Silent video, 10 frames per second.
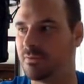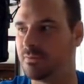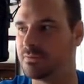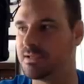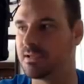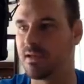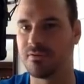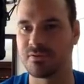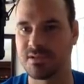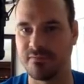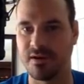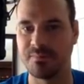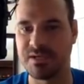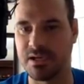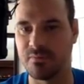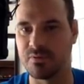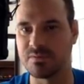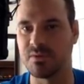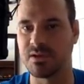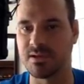didn't get their stuff updated was
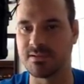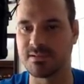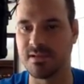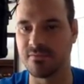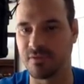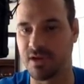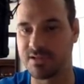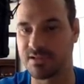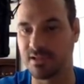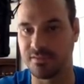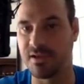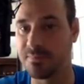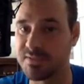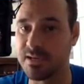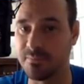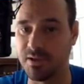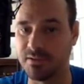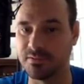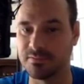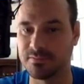because they forgot to click the update
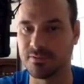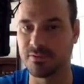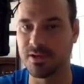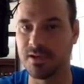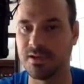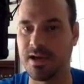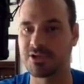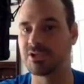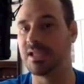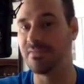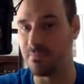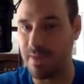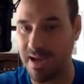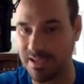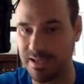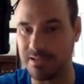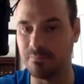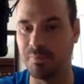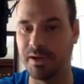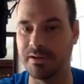button. Okay, I actually let them back in,
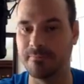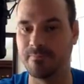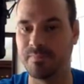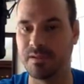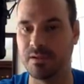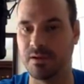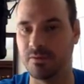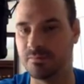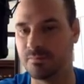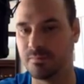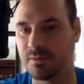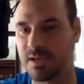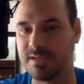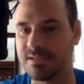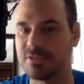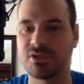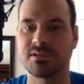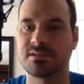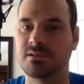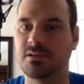but guys, it's
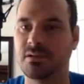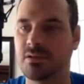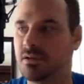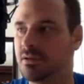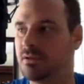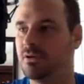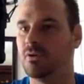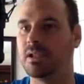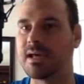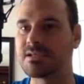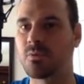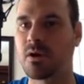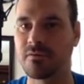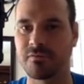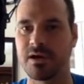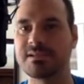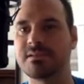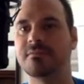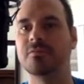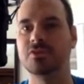just, less work for us
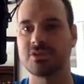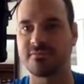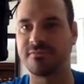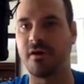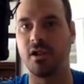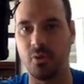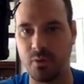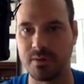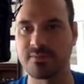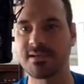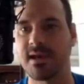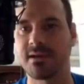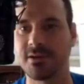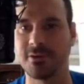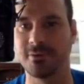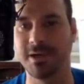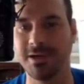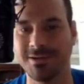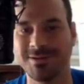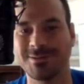if you just follow what I'm saying here, okay?
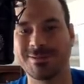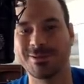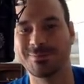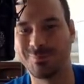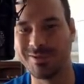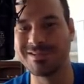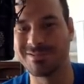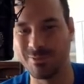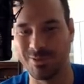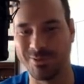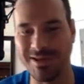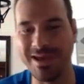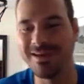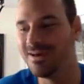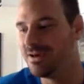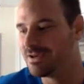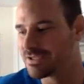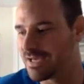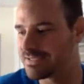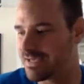So please do it, okay?
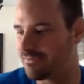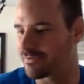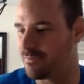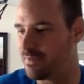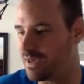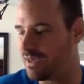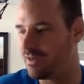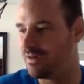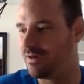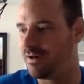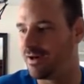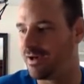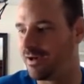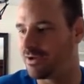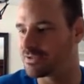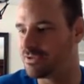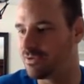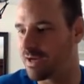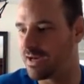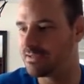So that's it from me. I'll see you
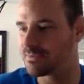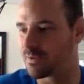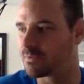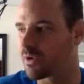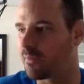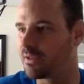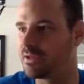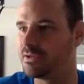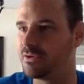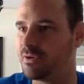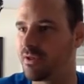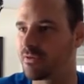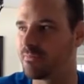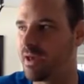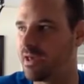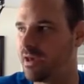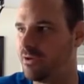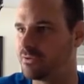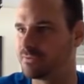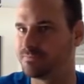guys. We're probably going to do another
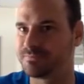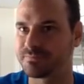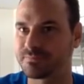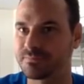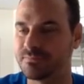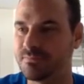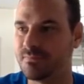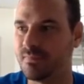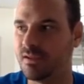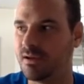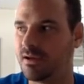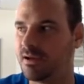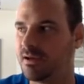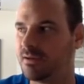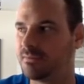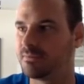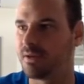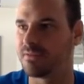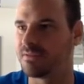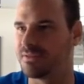payout, I
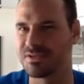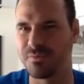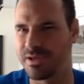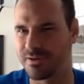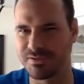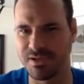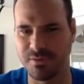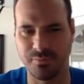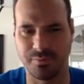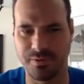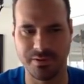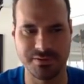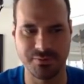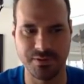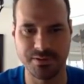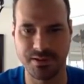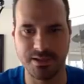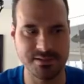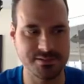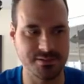think this week or so. Probably do one, I
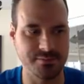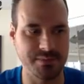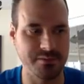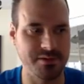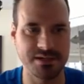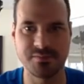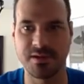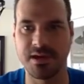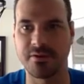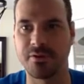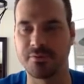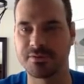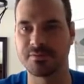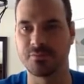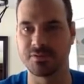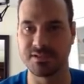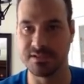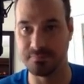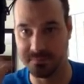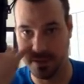guess, or maybe next week. I don't know. We'll see
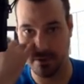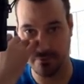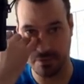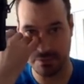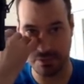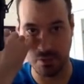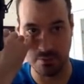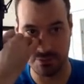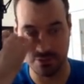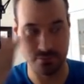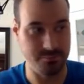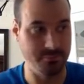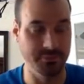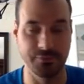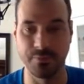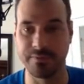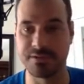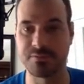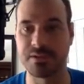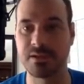how things go. I'm sure we'll do one
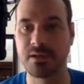this week,